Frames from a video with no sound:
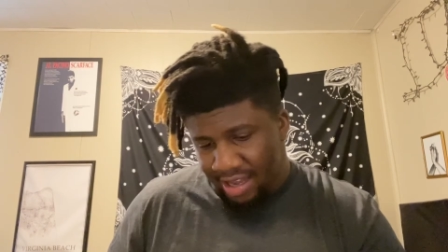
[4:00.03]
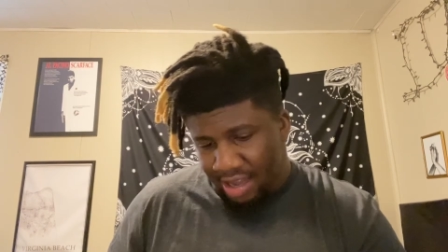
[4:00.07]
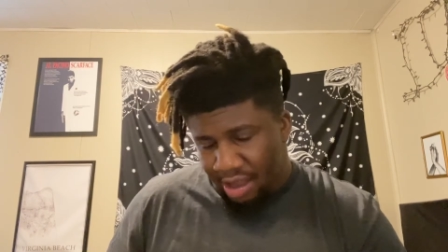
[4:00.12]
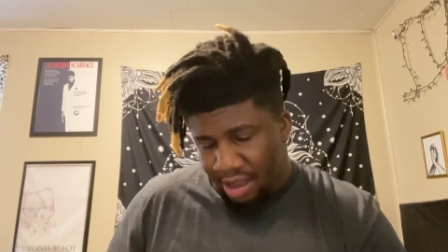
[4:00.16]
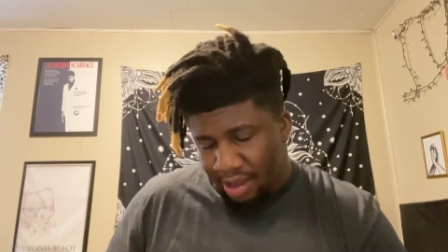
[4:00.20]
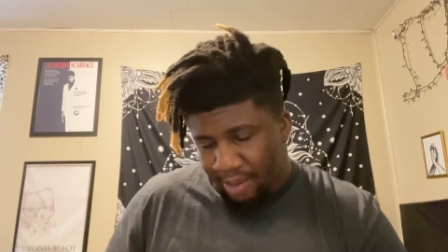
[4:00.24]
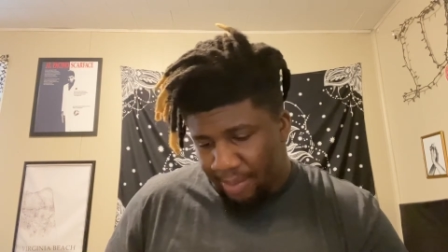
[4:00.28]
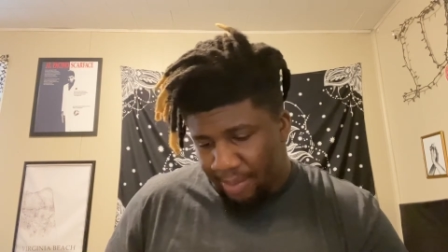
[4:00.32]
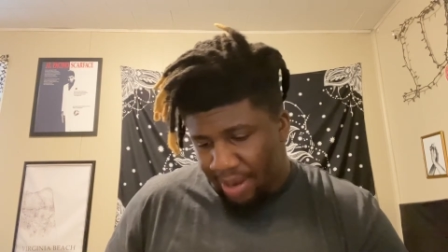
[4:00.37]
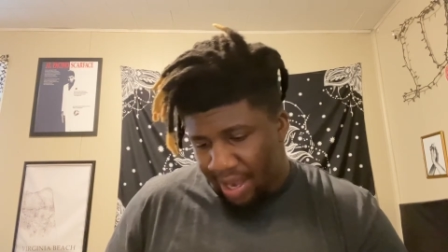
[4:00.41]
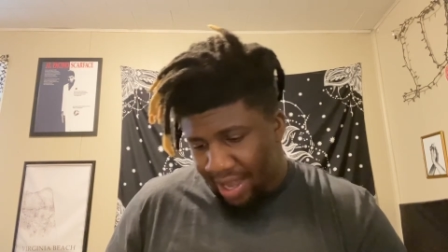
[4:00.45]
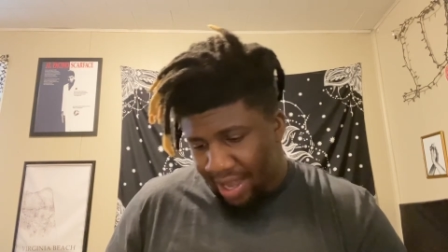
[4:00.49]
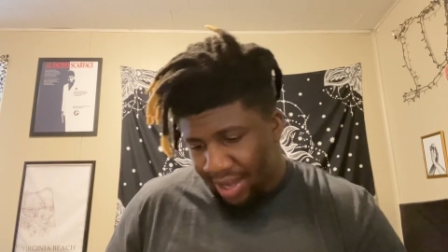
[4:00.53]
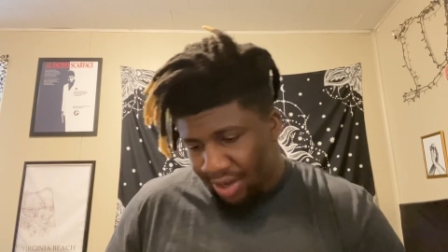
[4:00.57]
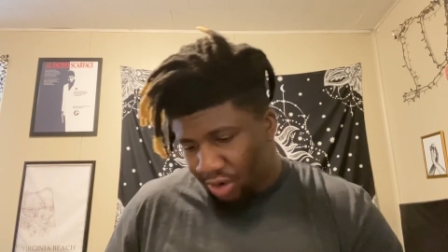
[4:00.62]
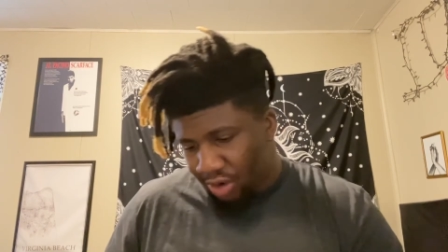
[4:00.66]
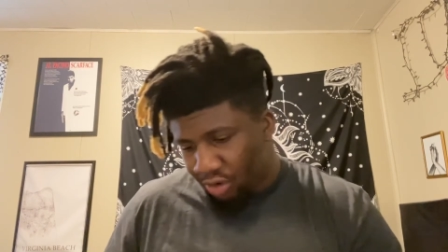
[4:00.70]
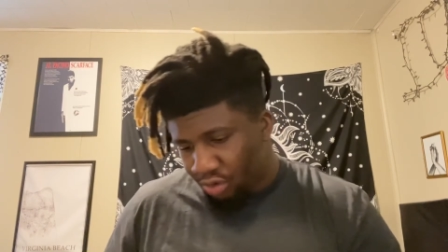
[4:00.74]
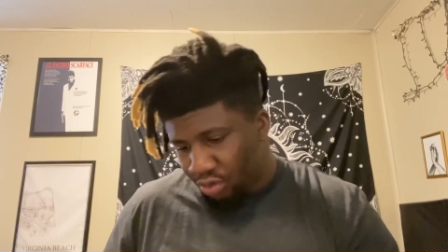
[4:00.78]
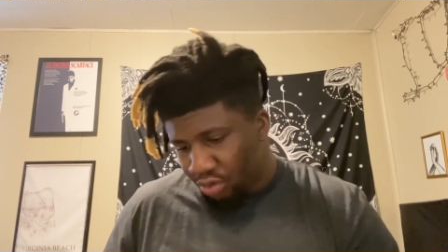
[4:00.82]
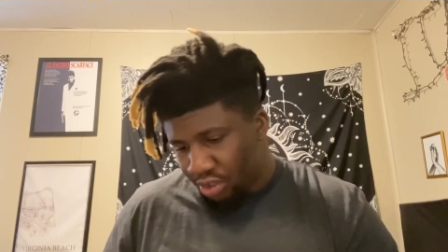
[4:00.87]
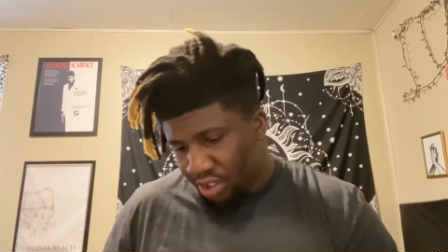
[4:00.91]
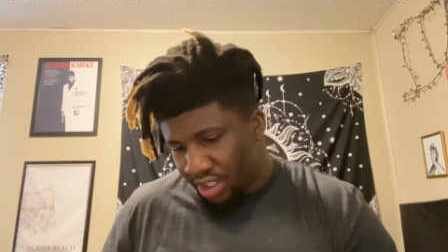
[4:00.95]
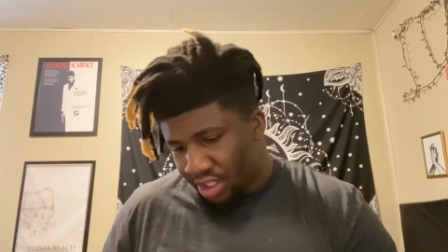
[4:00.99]
but I
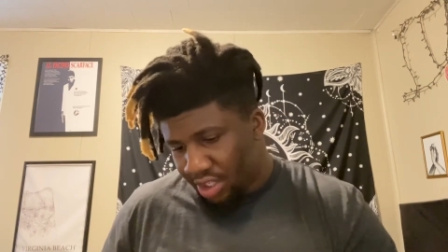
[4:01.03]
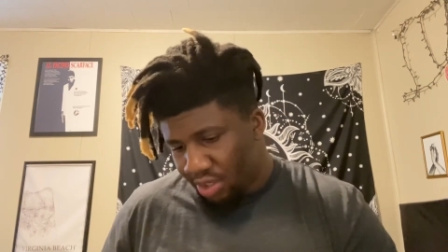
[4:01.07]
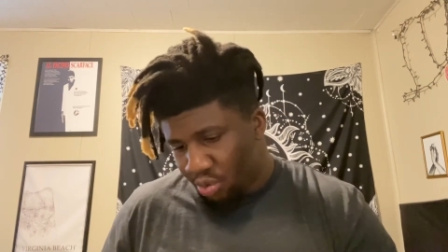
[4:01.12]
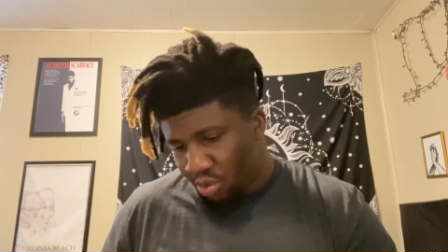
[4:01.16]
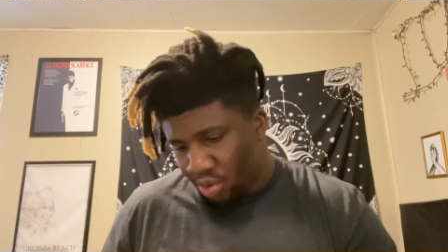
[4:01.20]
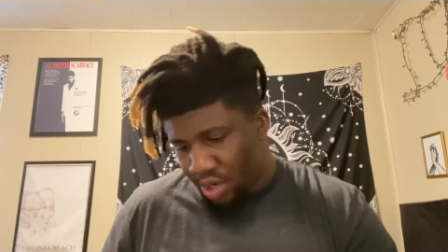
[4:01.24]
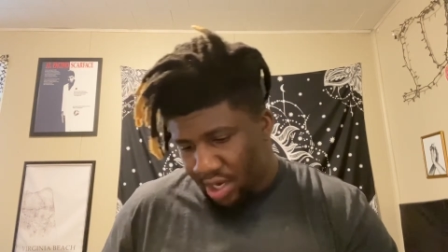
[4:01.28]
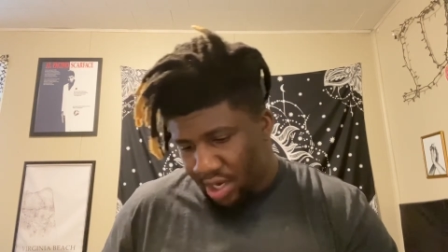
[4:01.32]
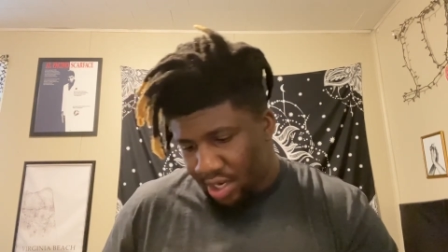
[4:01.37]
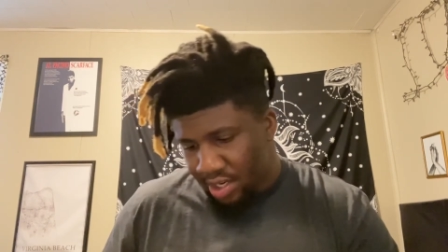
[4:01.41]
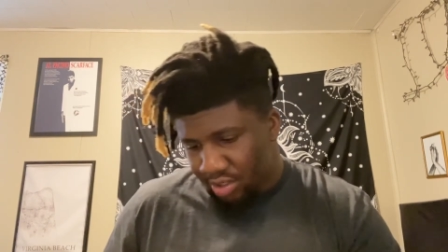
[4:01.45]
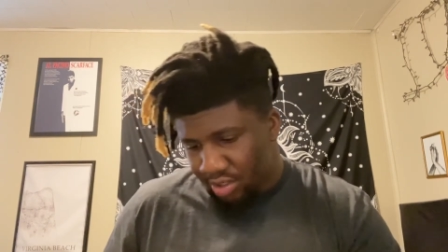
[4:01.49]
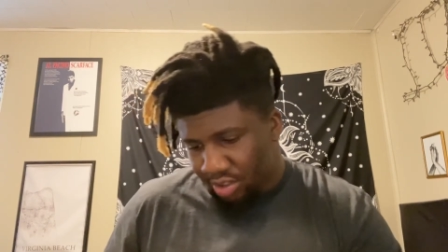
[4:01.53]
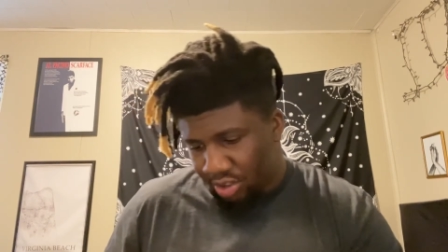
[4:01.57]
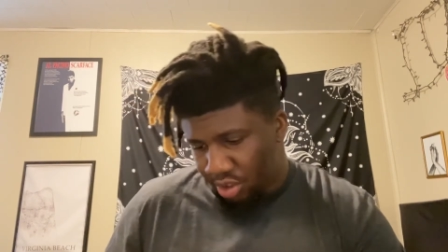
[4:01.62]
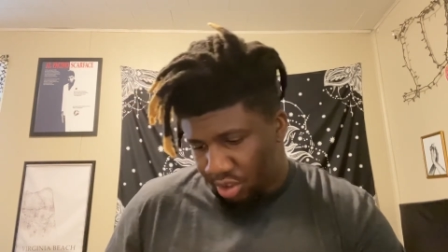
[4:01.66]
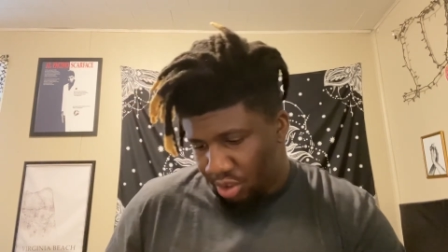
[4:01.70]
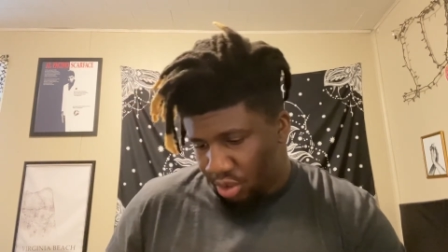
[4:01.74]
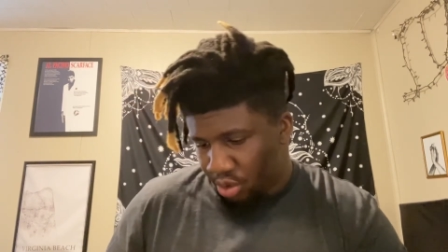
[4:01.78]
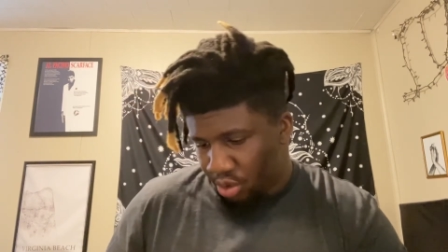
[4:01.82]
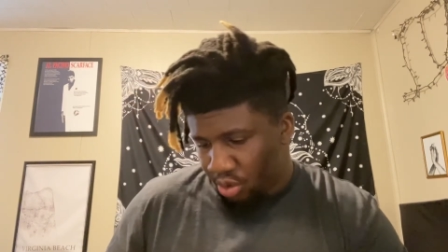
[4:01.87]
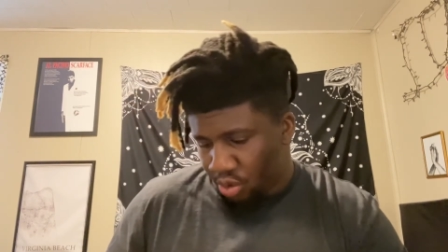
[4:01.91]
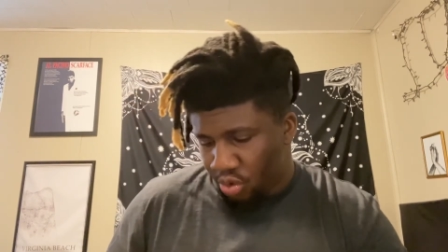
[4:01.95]
don't really wear too